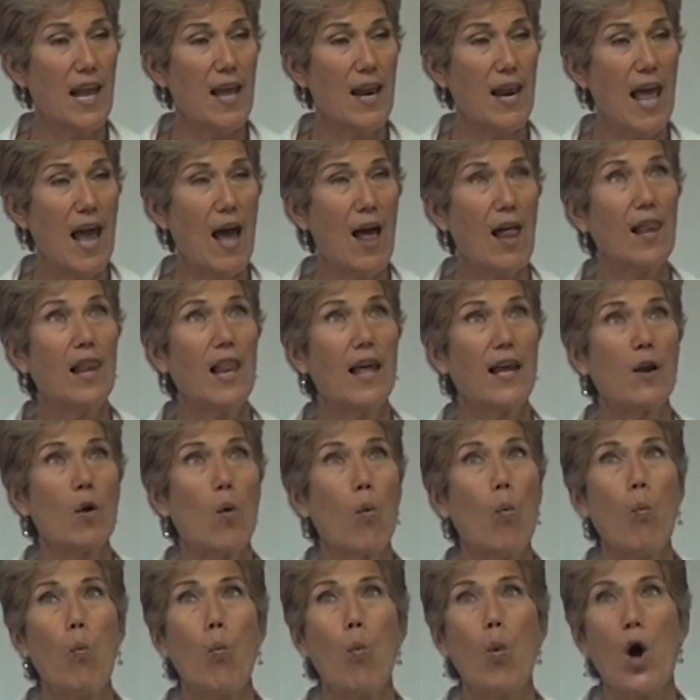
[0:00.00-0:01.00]
and like
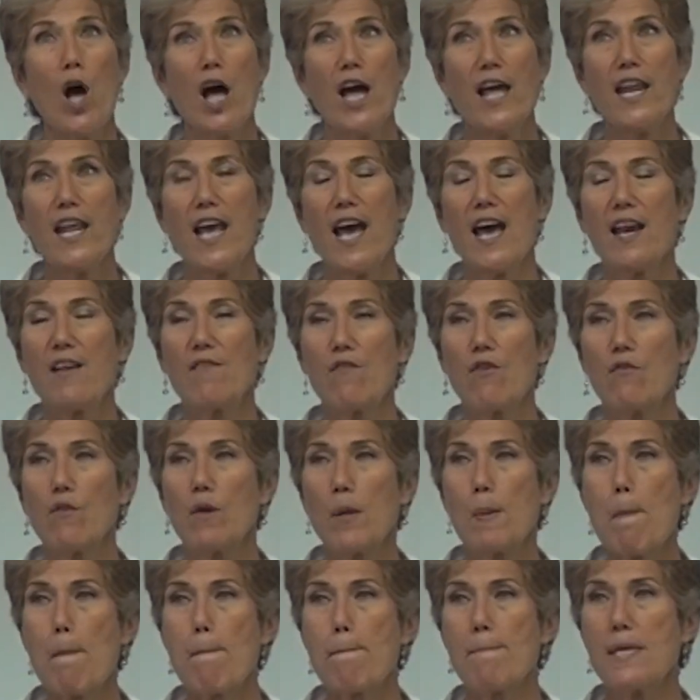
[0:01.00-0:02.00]
1 out of
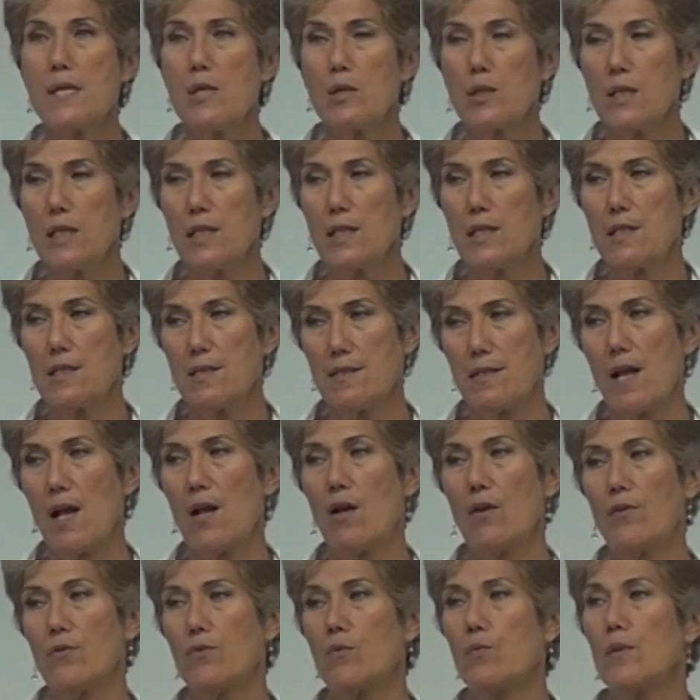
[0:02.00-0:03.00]
every billion
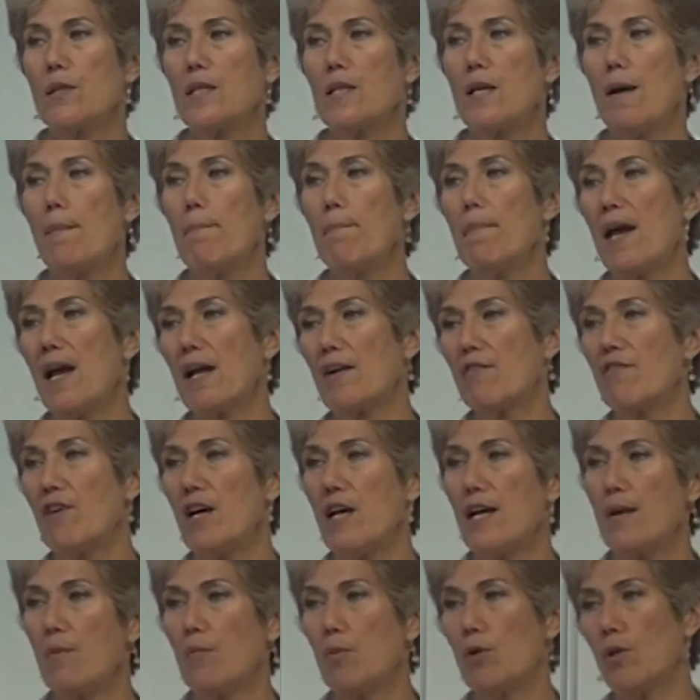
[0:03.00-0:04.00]
cells would come back
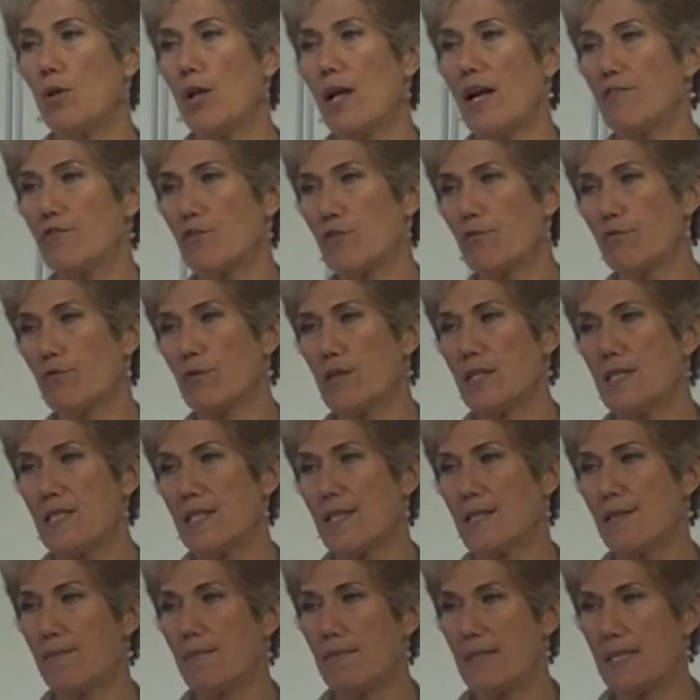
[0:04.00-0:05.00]
viable after
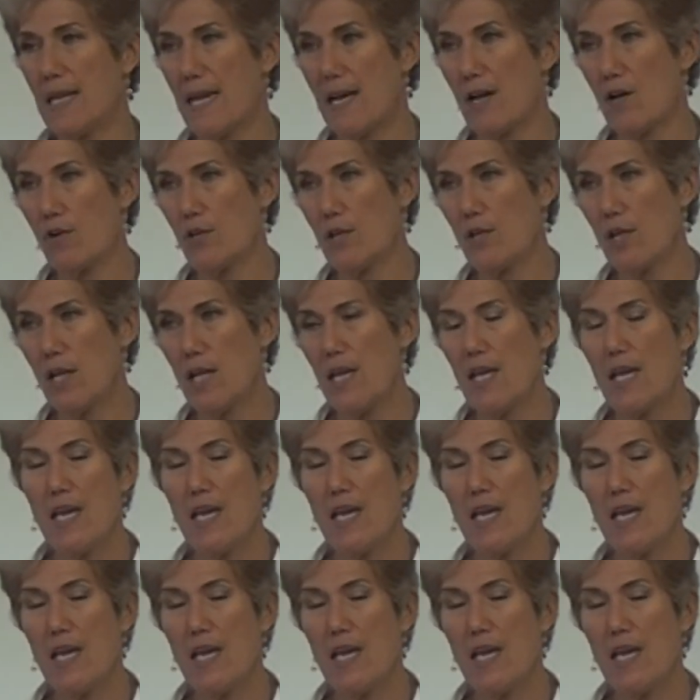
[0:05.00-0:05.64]
freezing them down.